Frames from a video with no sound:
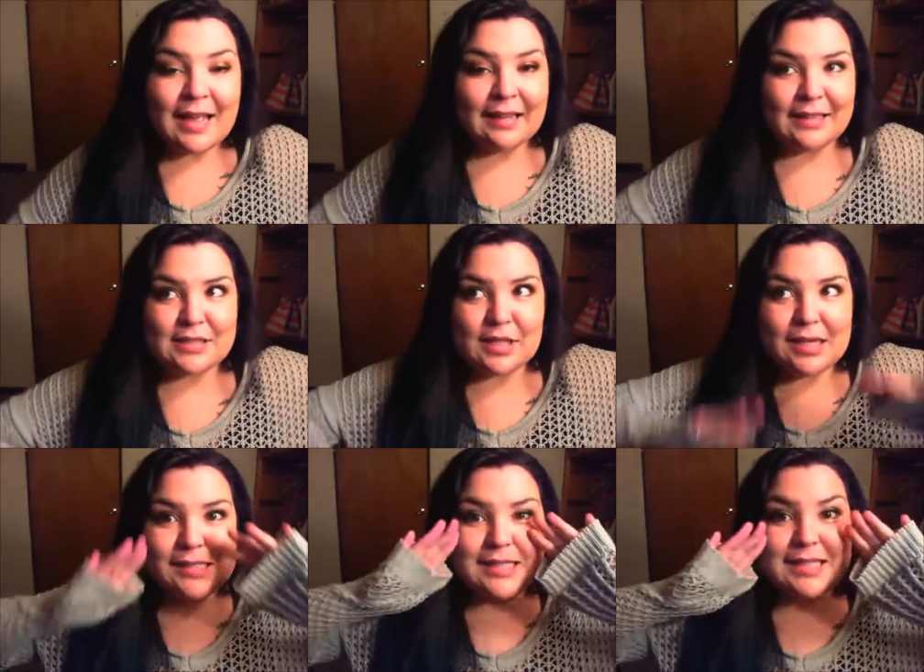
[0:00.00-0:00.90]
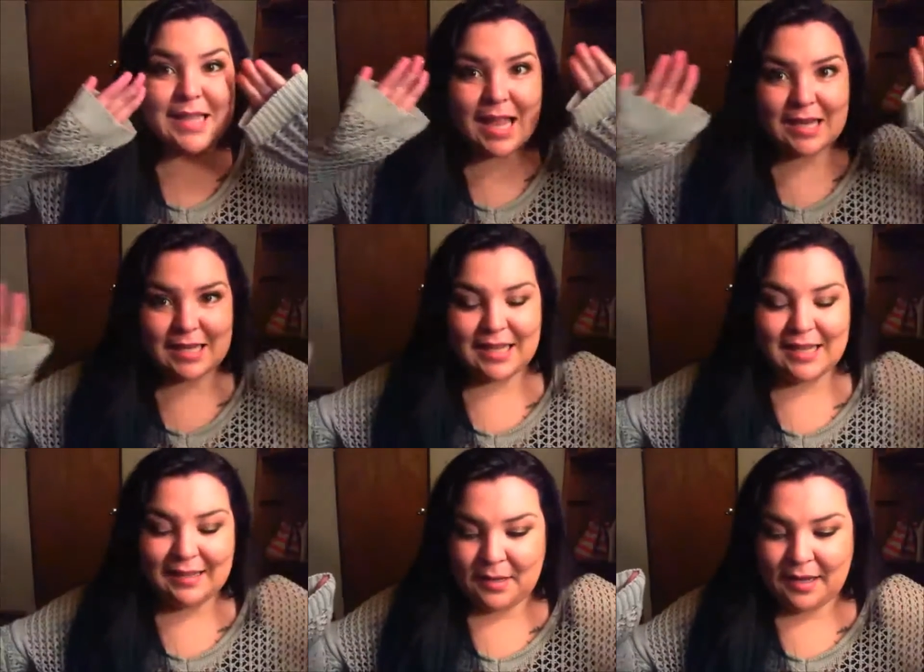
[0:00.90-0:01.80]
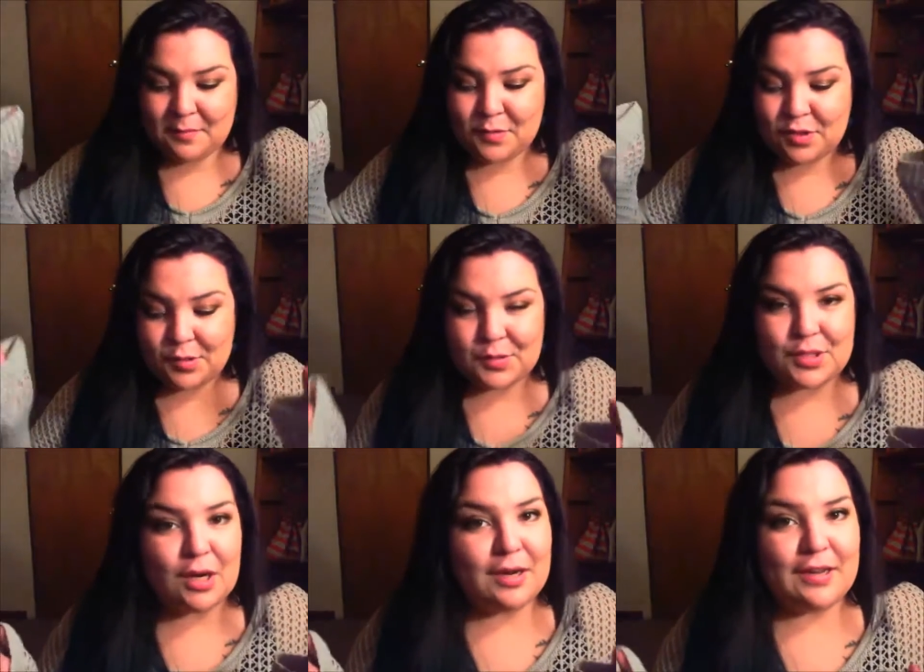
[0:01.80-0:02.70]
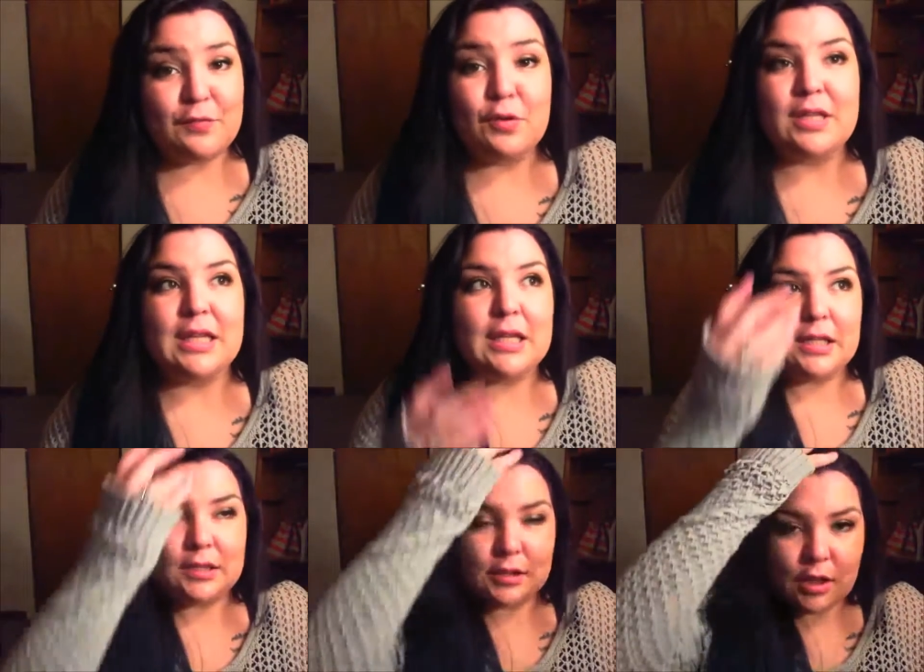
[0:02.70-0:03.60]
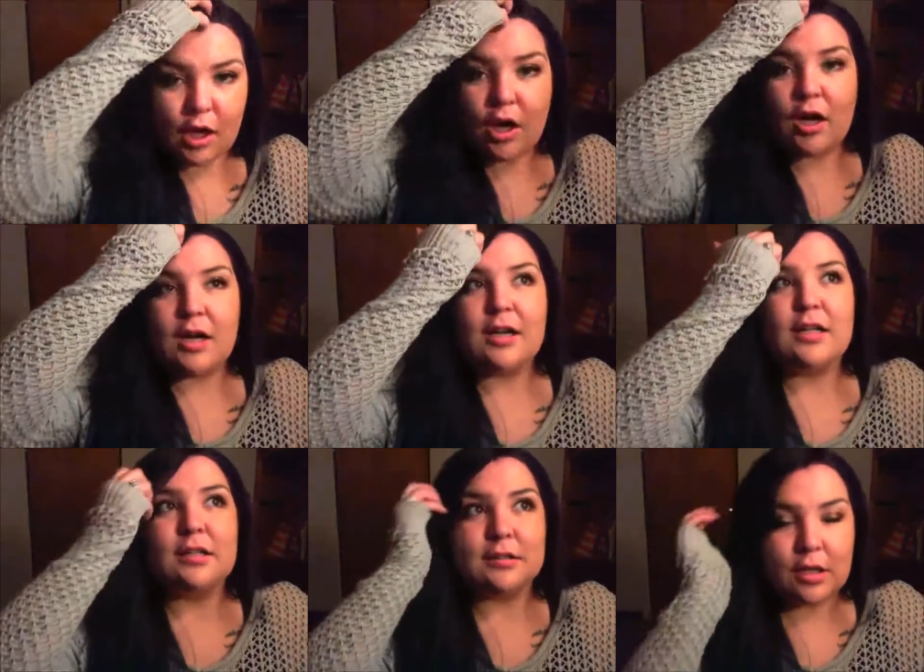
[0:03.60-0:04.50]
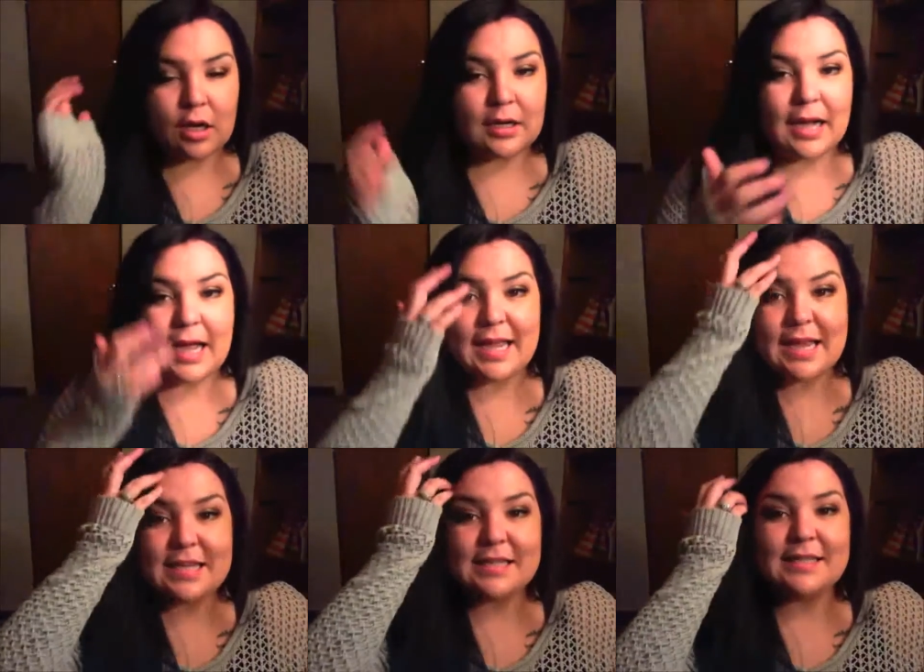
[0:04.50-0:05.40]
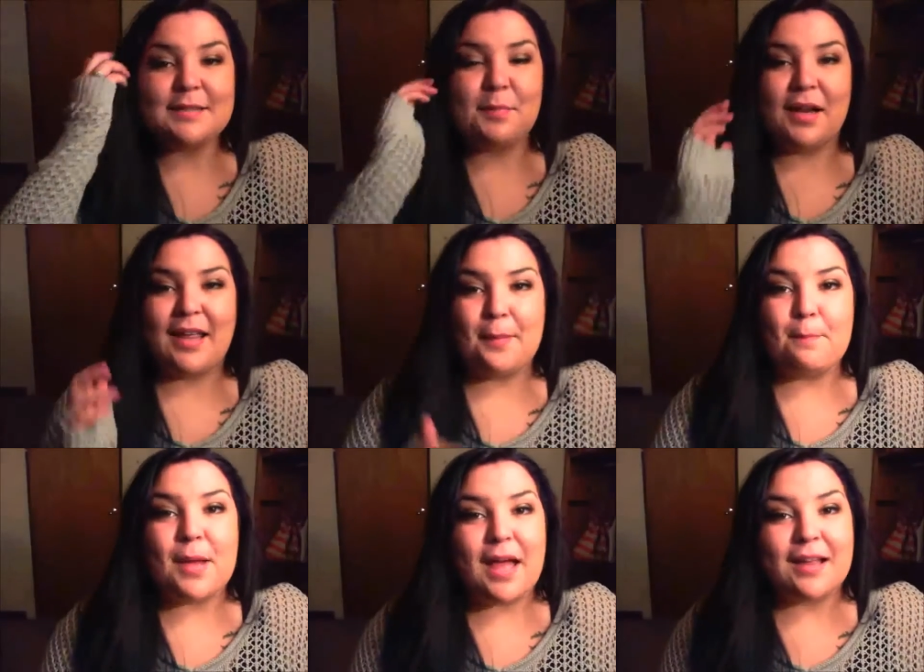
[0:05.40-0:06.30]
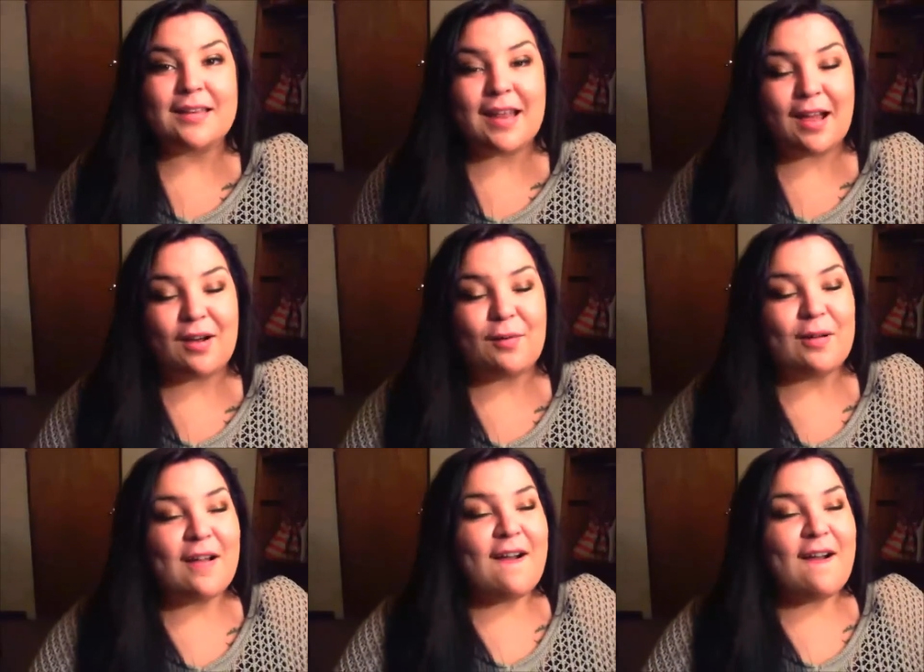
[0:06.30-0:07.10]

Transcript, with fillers: That's insanity. I'm so sorry for the long, long hiatus, but I am back now